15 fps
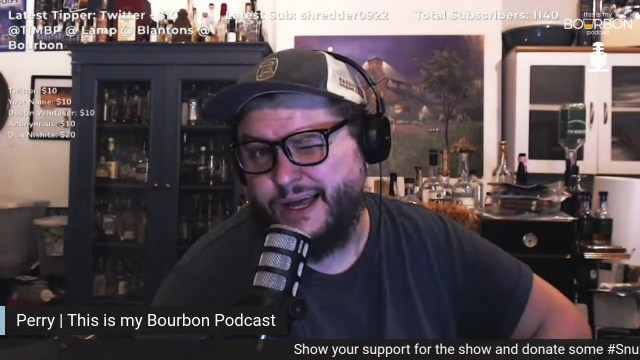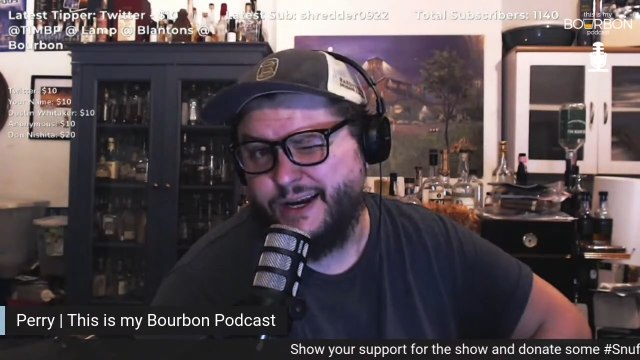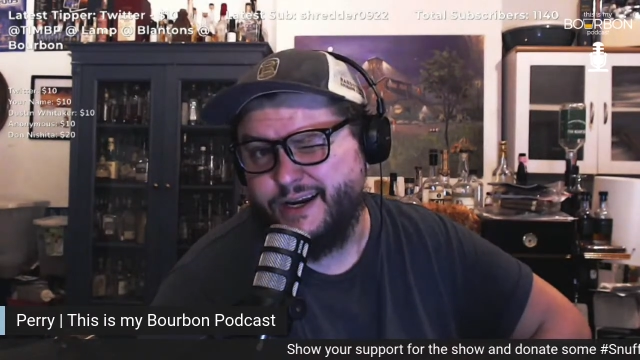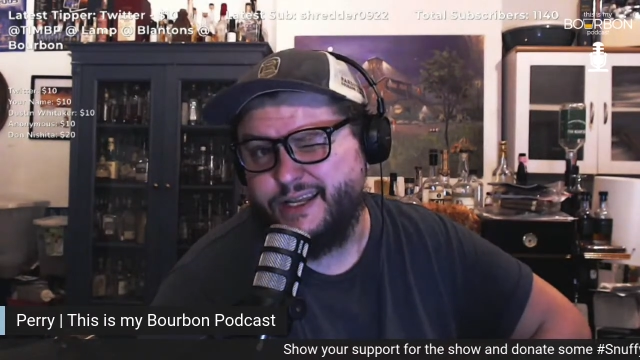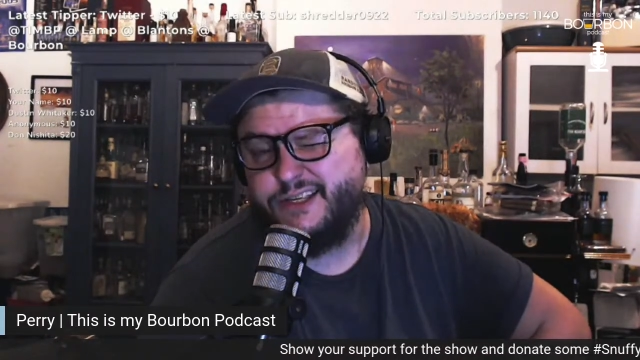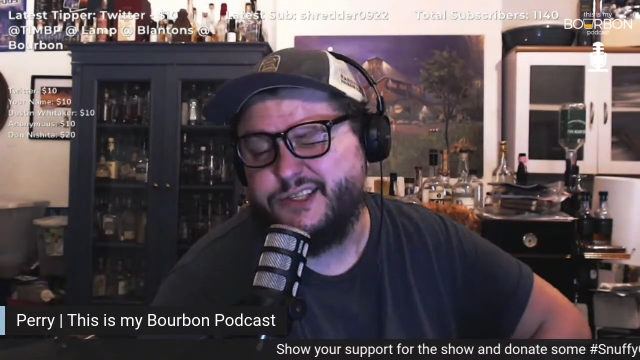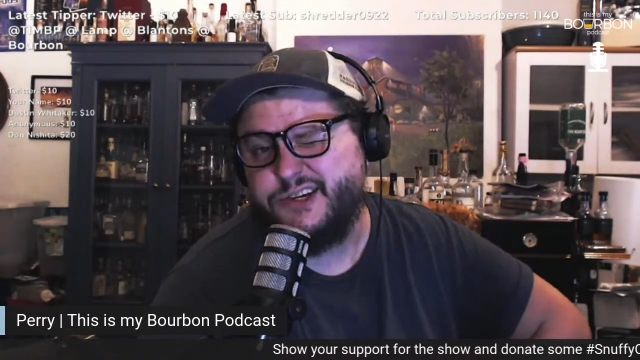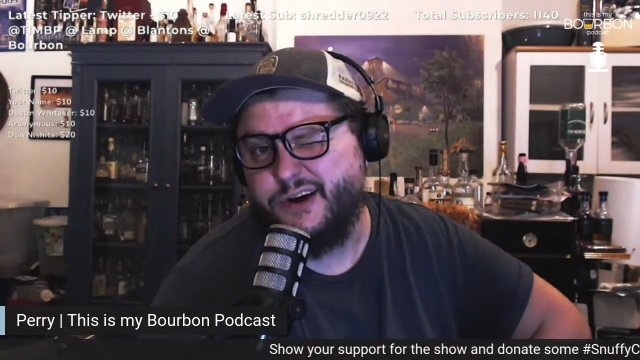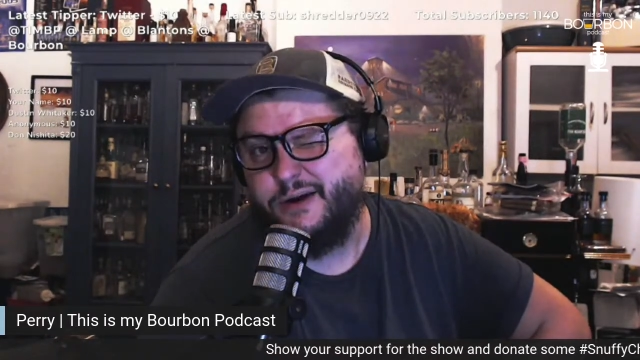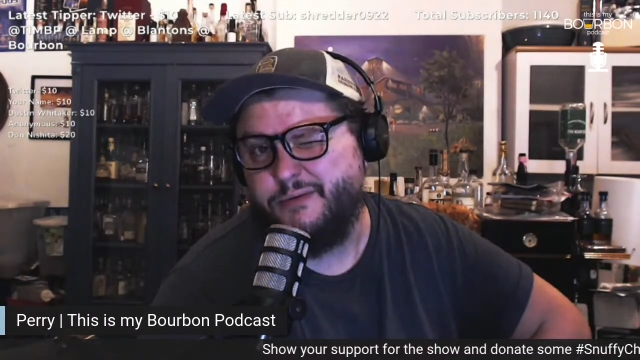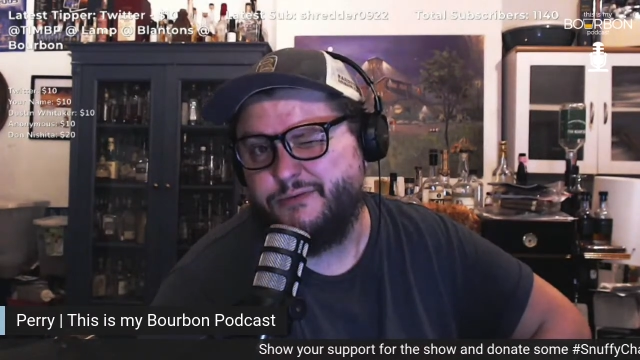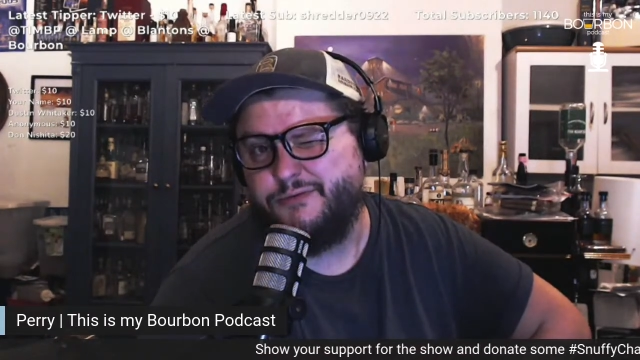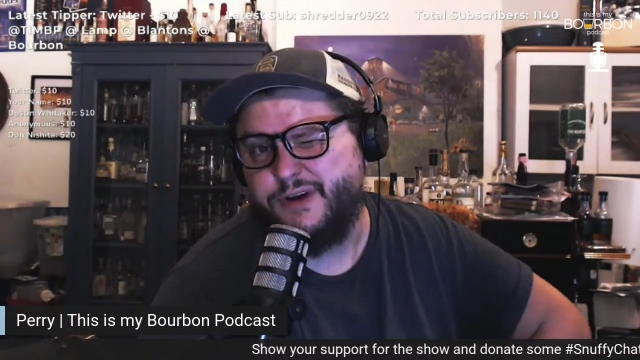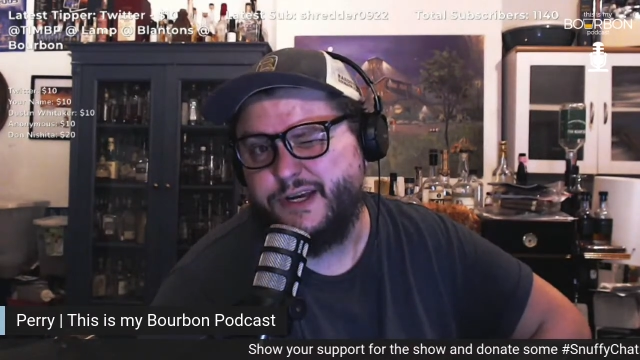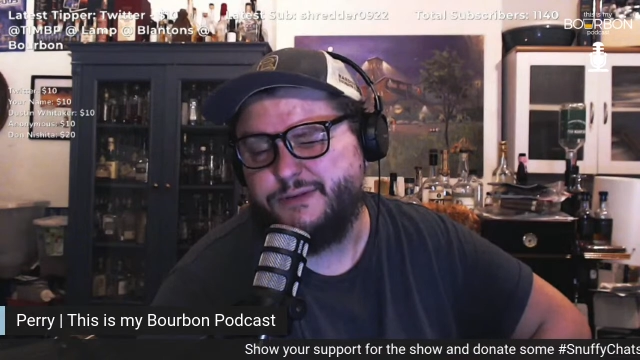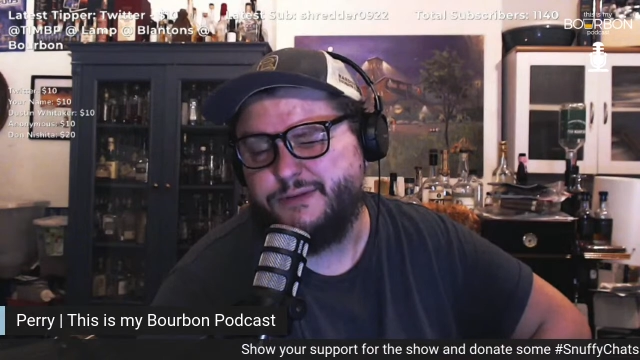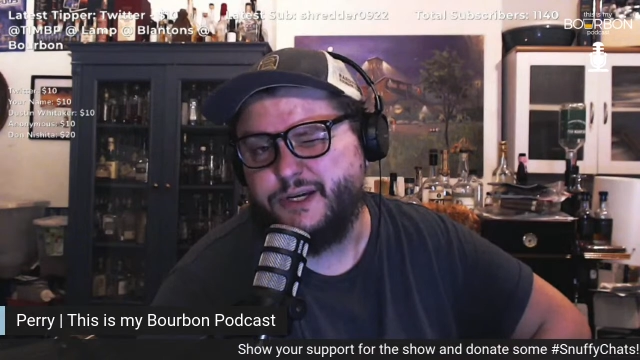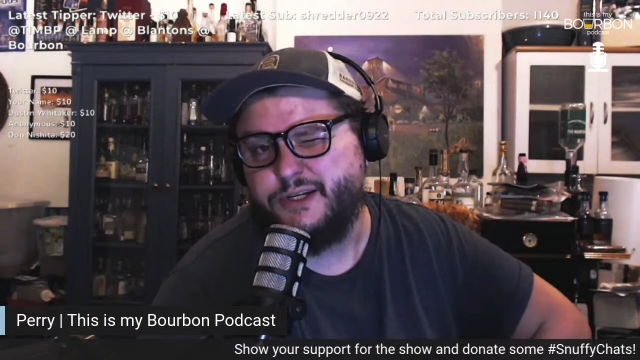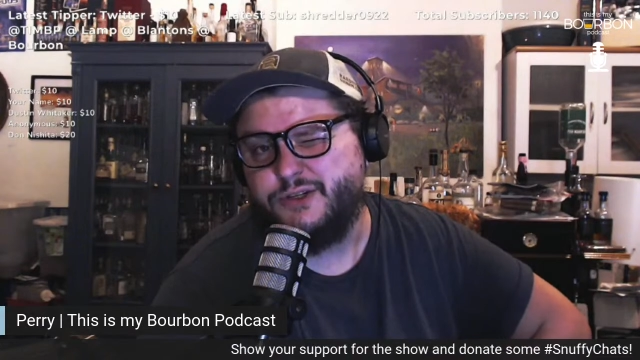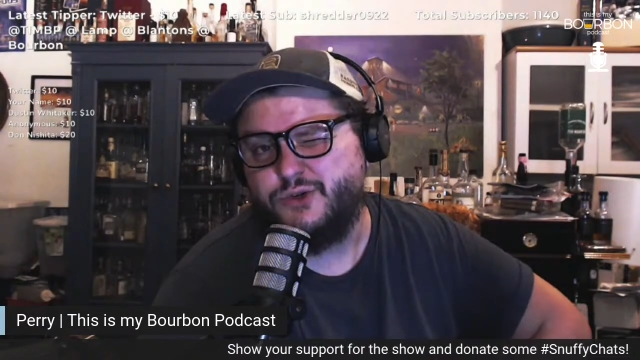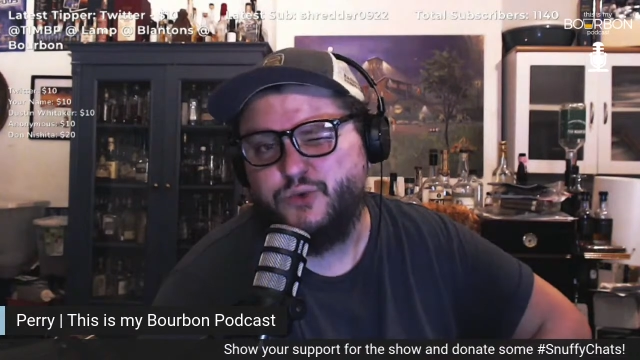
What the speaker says: on Instagram and Facebook and